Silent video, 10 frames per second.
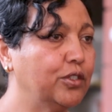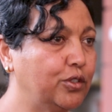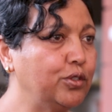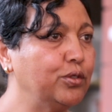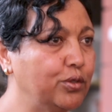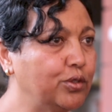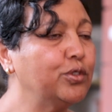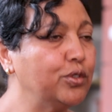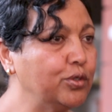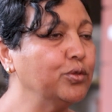to
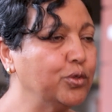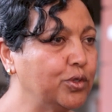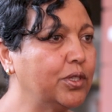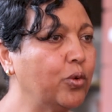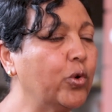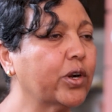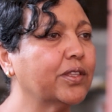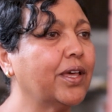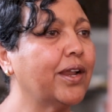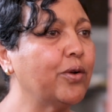do the
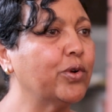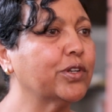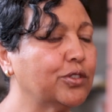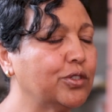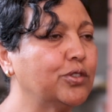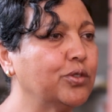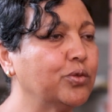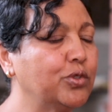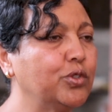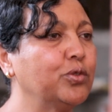work that I wanted to
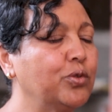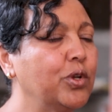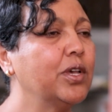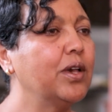do to